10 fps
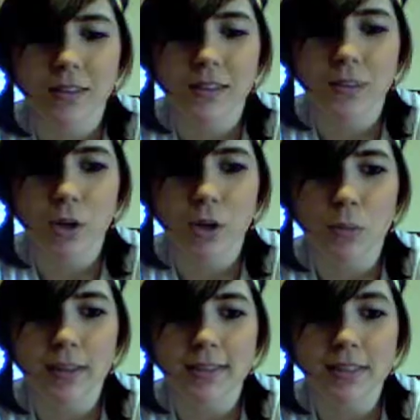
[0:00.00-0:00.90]
So
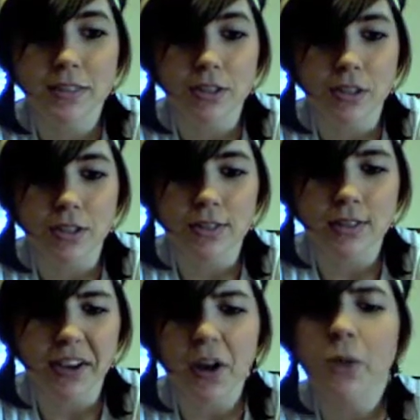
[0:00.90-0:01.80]
my sister is
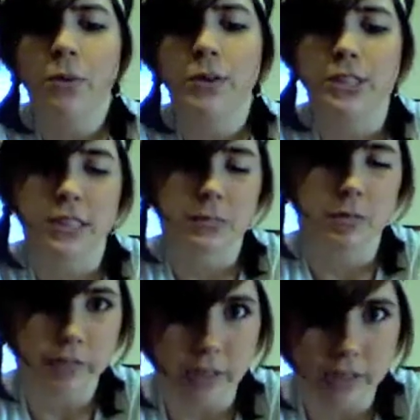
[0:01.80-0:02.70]
like, oh, well, it just needs to
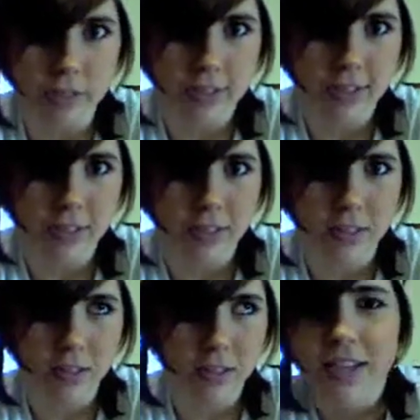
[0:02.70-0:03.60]
be flushed.
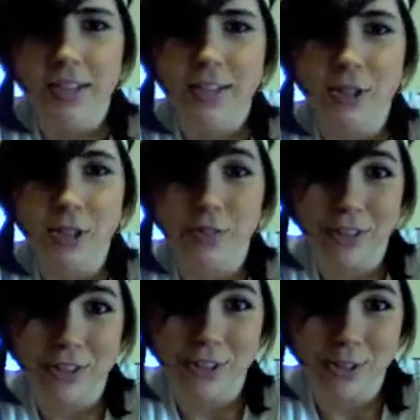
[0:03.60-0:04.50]
So she
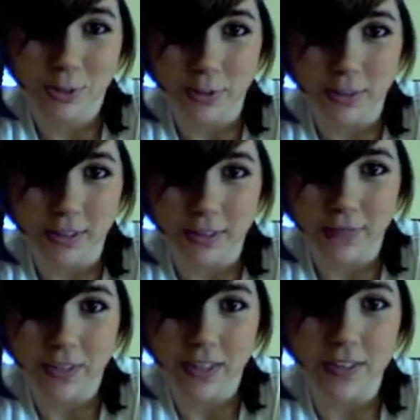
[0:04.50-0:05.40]
flushes the toilet,
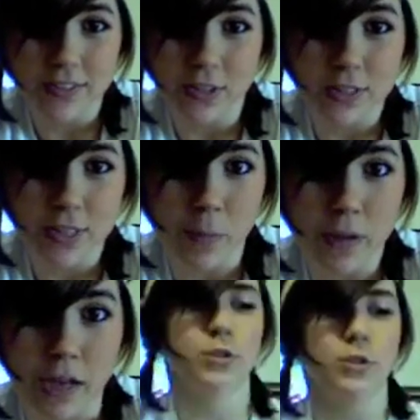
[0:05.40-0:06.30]
and it starts
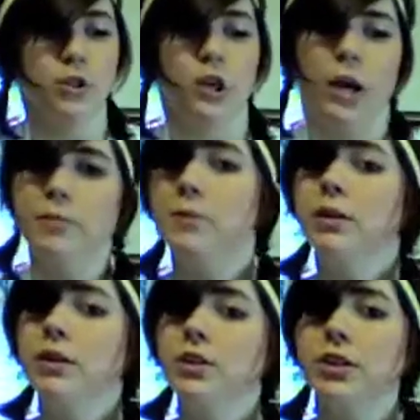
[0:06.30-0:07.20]
coming up. So she grabs a
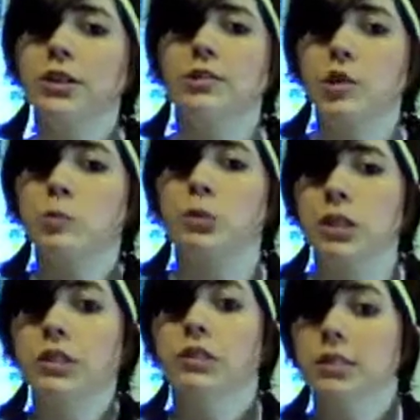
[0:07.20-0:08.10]
plunger and starts
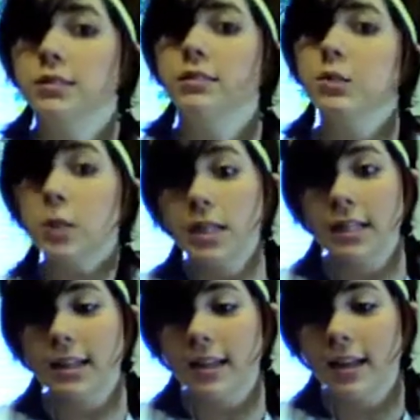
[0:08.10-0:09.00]
plunging in this
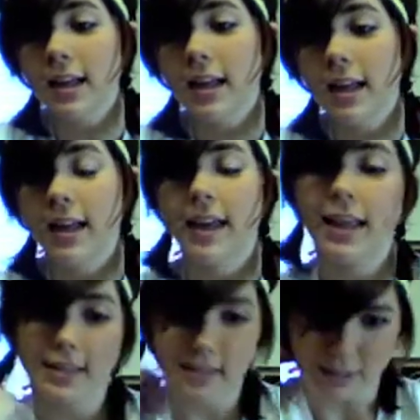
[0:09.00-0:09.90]
toilet,
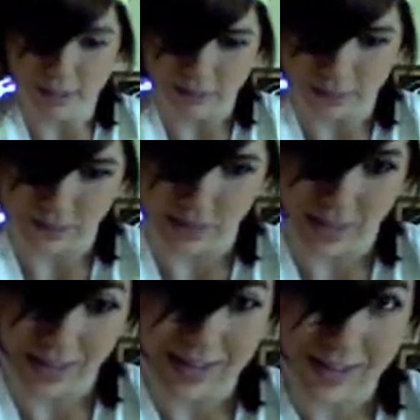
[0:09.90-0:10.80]
and
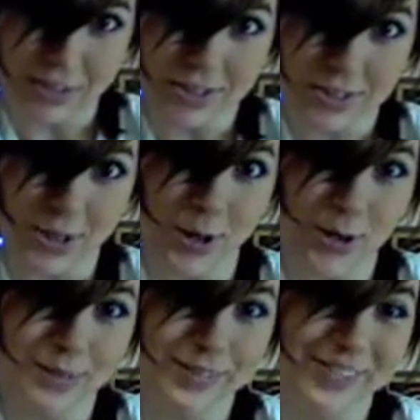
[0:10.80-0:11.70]
it starts to
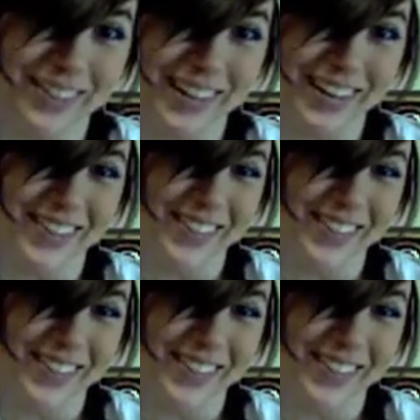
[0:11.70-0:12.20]
overflow.